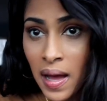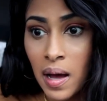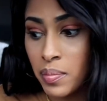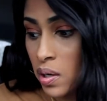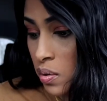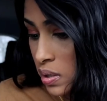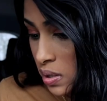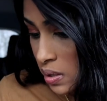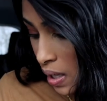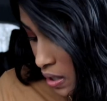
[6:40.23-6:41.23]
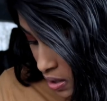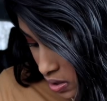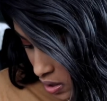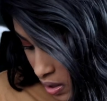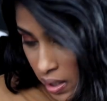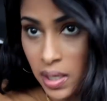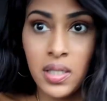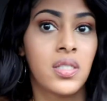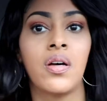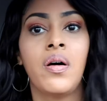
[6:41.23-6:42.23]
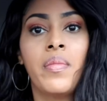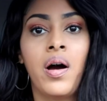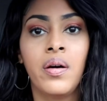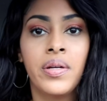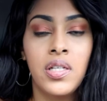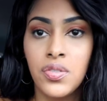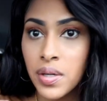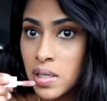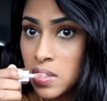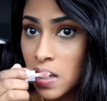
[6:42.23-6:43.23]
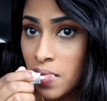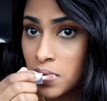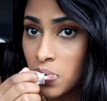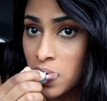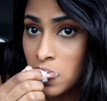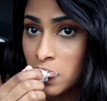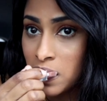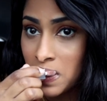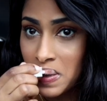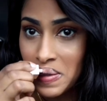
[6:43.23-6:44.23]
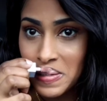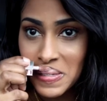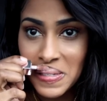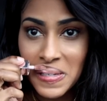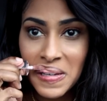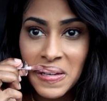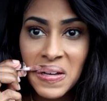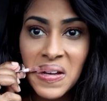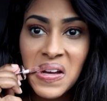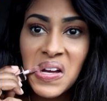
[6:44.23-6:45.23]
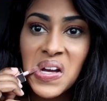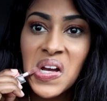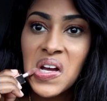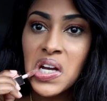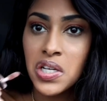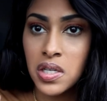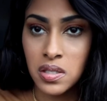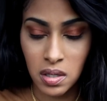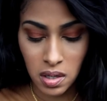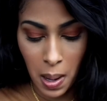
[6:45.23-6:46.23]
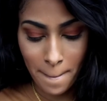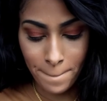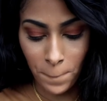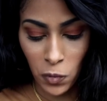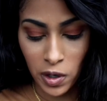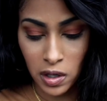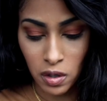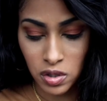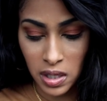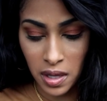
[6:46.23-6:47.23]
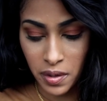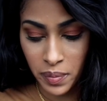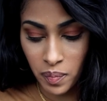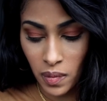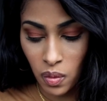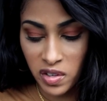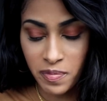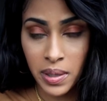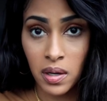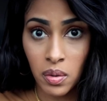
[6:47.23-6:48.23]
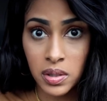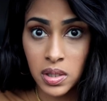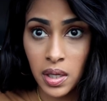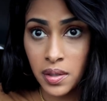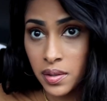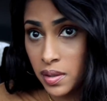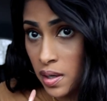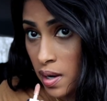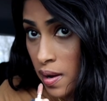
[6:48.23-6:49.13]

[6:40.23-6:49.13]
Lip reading: I'm going skating tonight, so I'm already dressed. I have to wait on my niece. We're gonna go together. We've been going together.